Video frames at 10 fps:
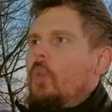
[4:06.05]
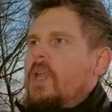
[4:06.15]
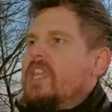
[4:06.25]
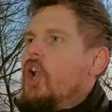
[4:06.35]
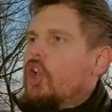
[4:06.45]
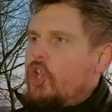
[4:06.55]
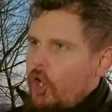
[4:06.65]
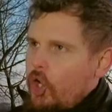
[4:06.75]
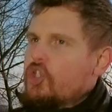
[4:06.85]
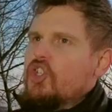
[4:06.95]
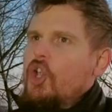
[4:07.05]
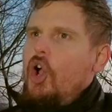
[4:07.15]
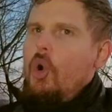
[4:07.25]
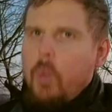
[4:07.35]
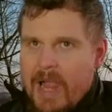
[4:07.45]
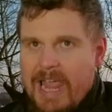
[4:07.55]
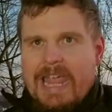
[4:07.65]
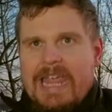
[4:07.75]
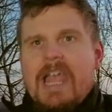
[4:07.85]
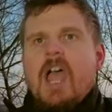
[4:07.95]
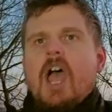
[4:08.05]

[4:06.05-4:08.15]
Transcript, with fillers: we cut away